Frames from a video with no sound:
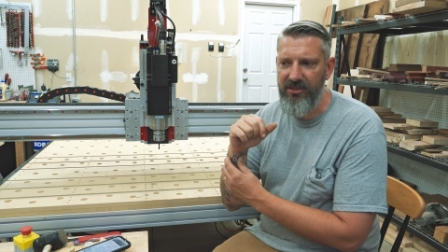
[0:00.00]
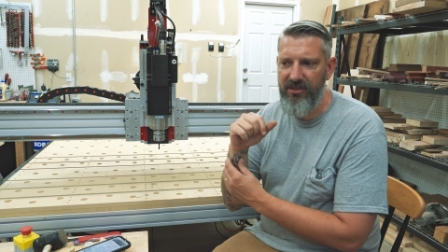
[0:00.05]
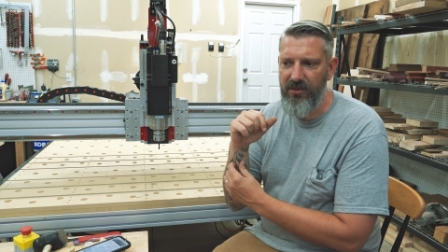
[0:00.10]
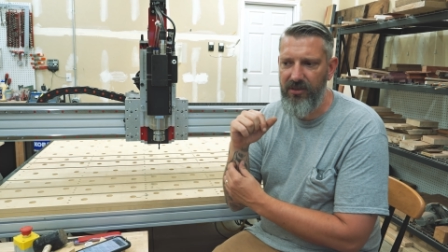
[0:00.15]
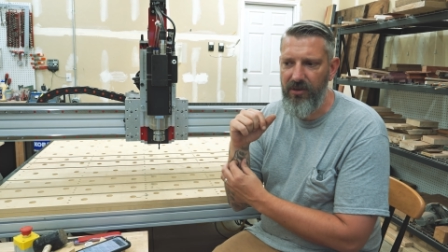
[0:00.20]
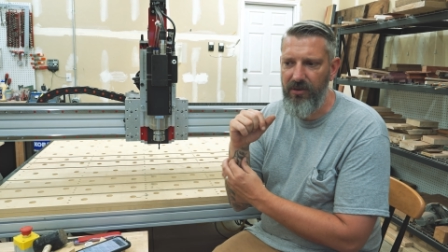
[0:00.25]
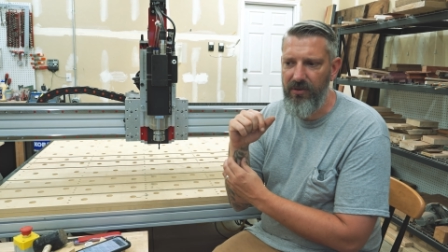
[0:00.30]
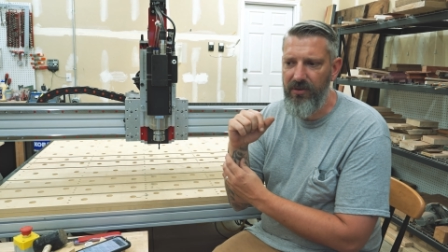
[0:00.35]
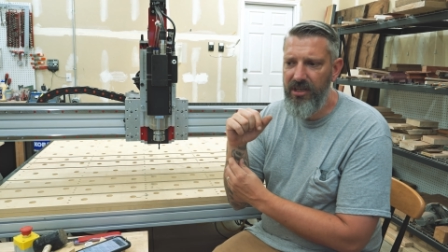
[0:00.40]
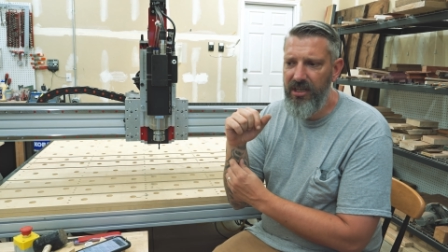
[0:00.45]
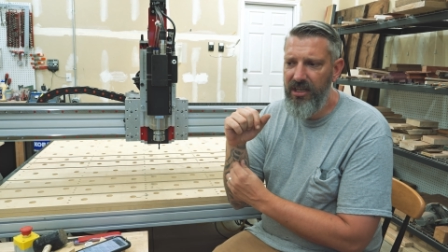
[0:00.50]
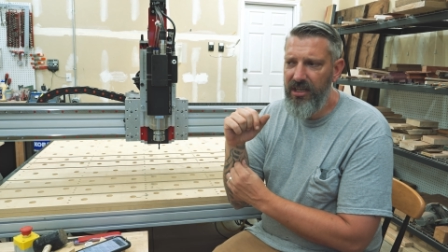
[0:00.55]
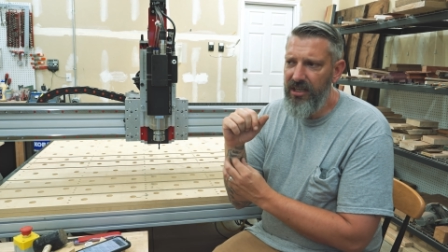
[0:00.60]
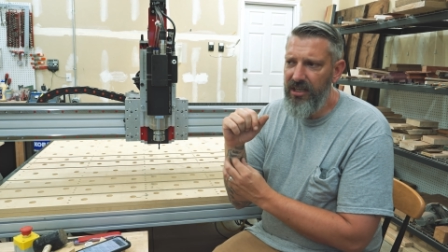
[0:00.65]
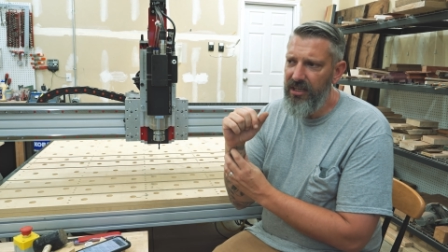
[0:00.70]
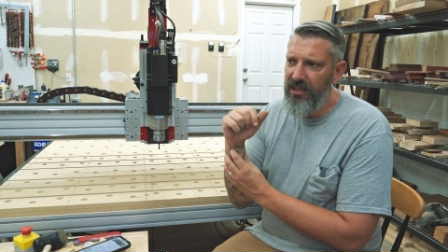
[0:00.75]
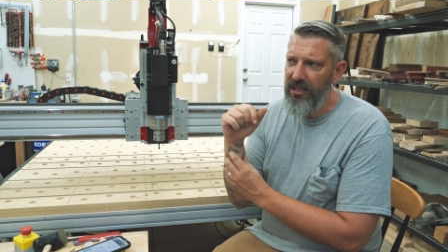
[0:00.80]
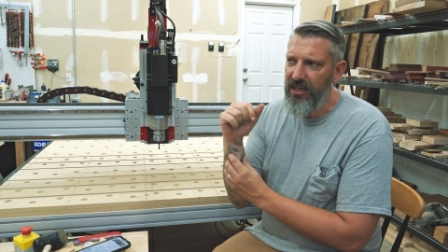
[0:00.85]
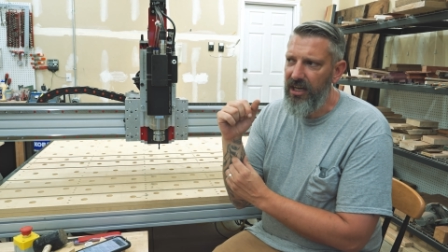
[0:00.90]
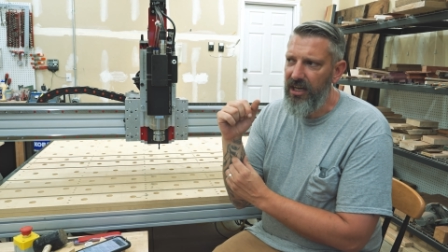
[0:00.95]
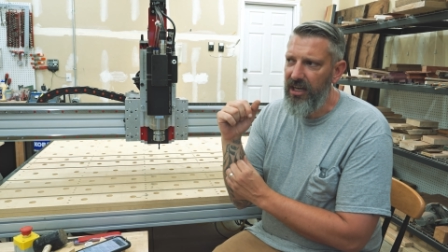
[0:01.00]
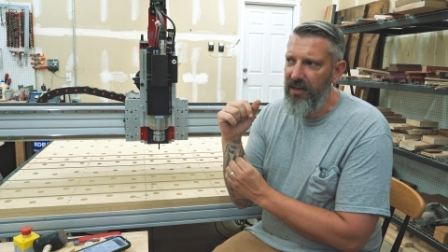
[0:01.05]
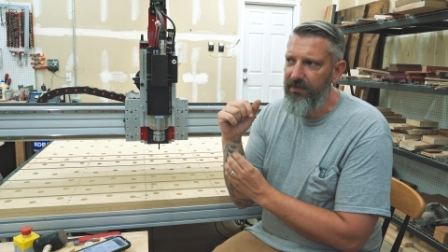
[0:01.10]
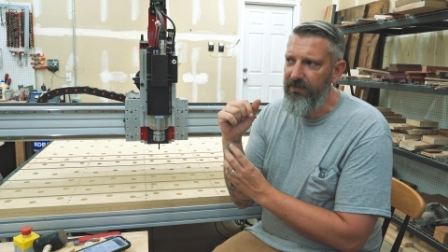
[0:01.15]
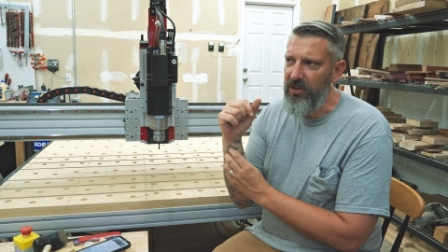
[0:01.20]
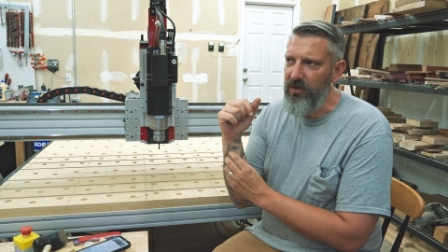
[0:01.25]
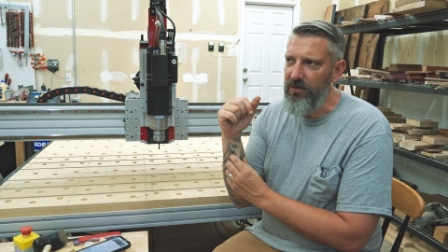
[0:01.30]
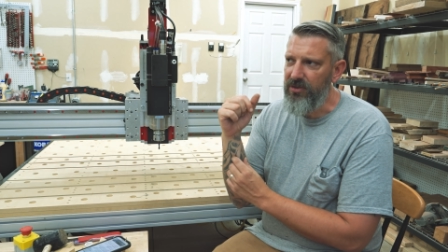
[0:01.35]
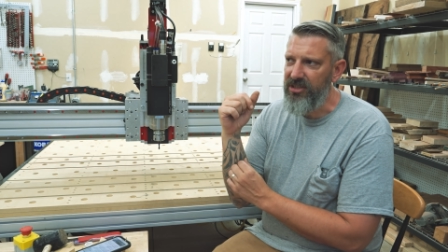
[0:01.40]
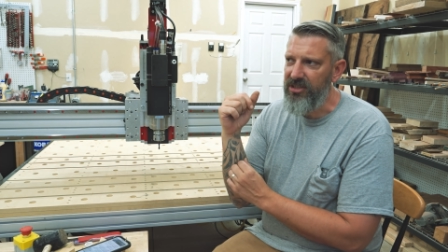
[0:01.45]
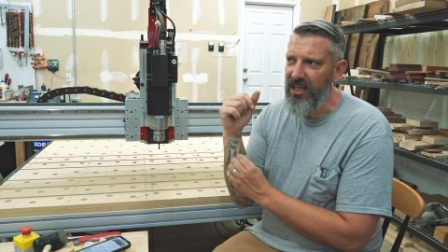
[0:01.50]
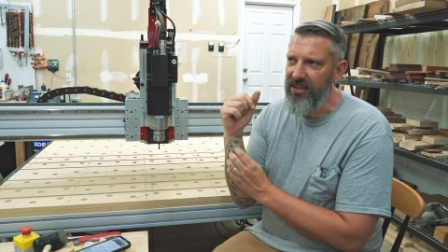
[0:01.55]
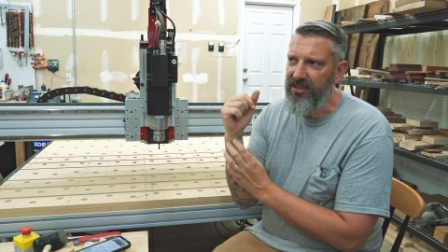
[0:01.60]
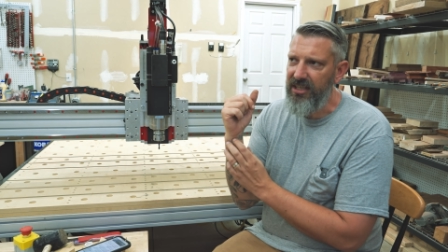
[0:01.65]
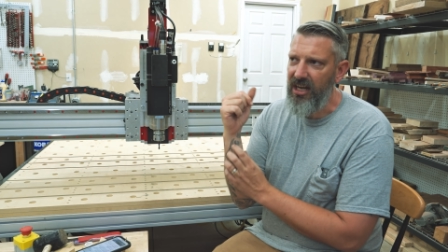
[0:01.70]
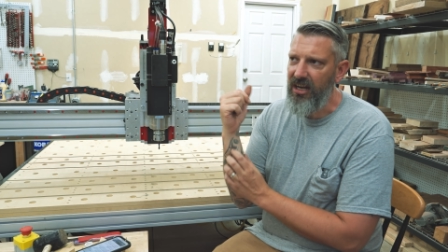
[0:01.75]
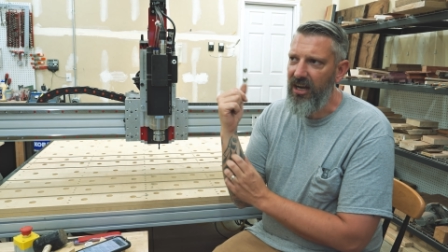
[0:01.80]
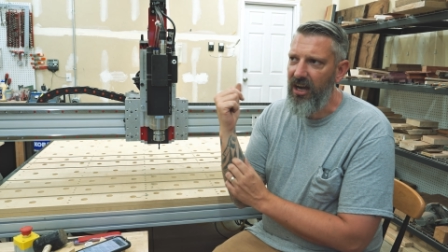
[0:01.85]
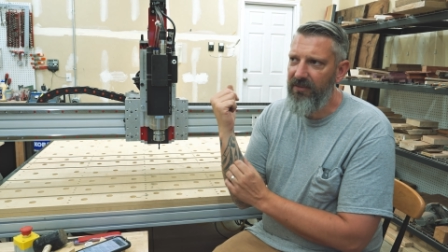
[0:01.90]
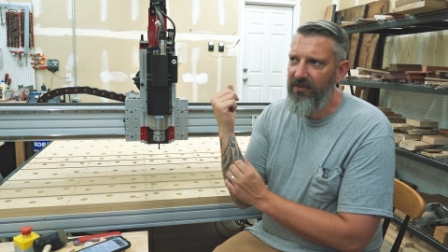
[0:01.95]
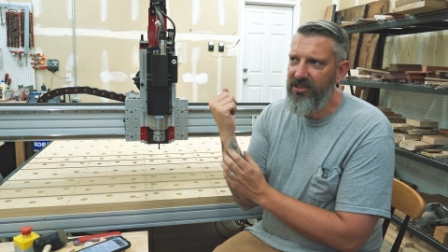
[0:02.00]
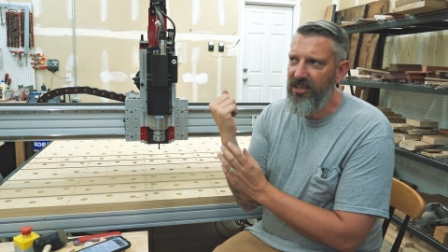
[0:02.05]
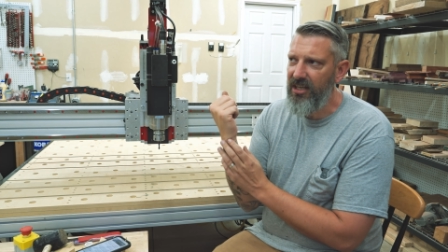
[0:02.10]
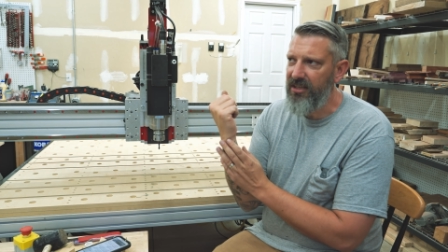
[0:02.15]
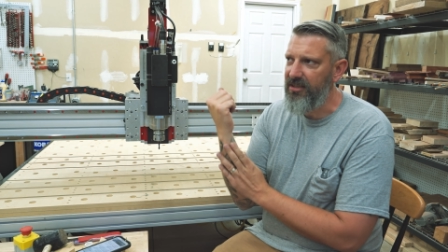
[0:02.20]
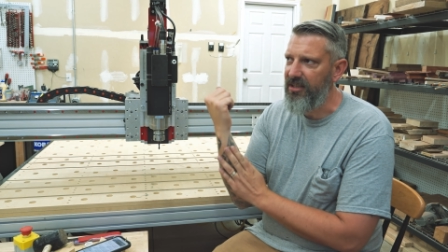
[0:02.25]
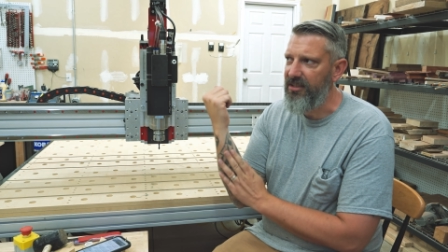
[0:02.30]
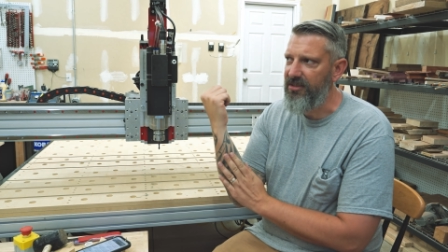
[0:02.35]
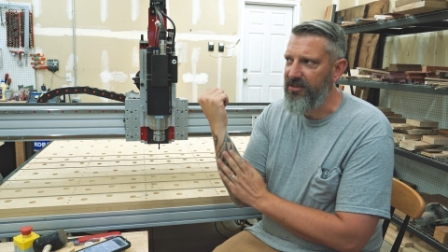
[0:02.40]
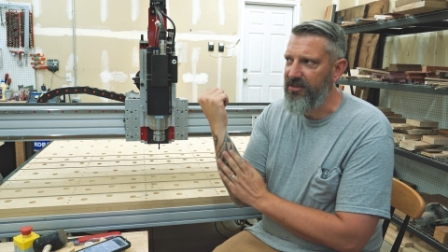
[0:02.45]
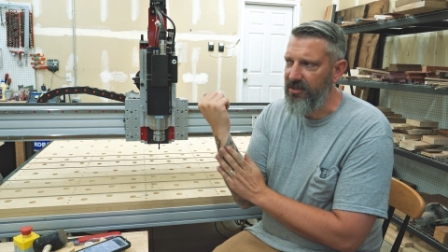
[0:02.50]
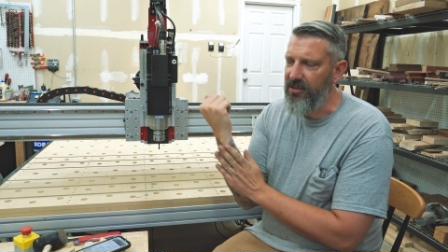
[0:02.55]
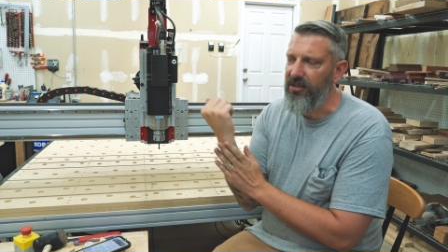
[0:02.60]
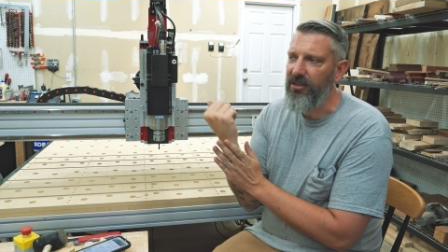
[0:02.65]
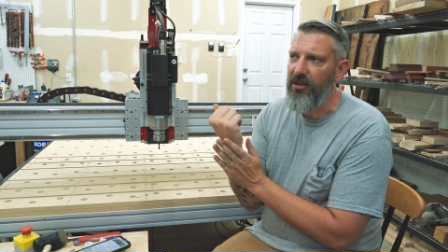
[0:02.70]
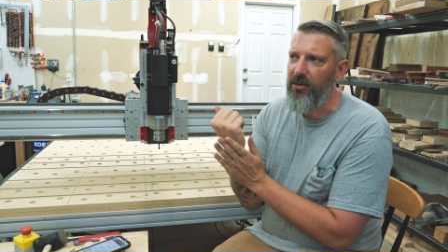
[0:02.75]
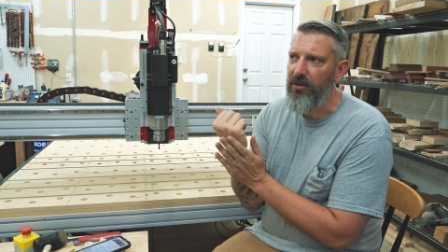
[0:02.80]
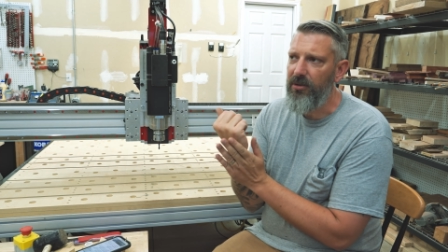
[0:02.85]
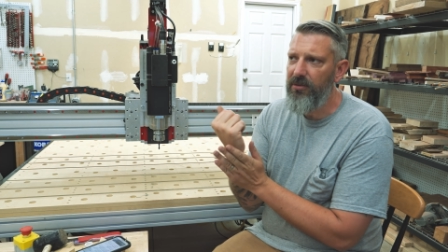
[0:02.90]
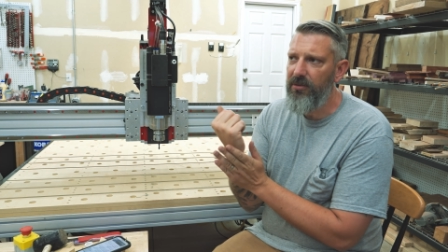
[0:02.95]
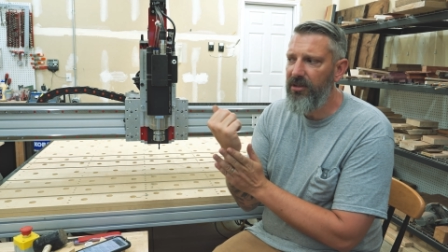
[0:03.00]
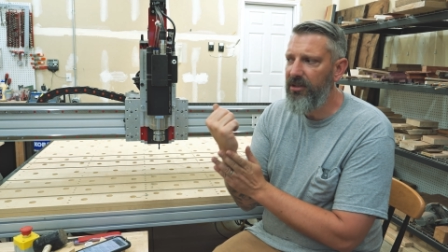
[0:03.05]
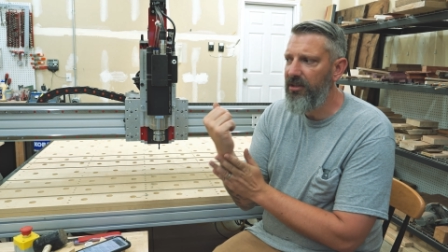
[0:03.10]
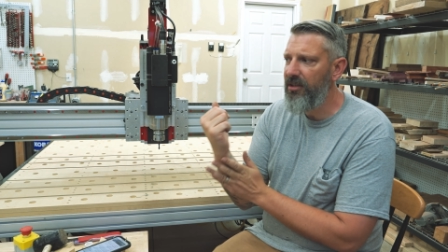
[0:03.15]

So uh, if you set that offset to zero,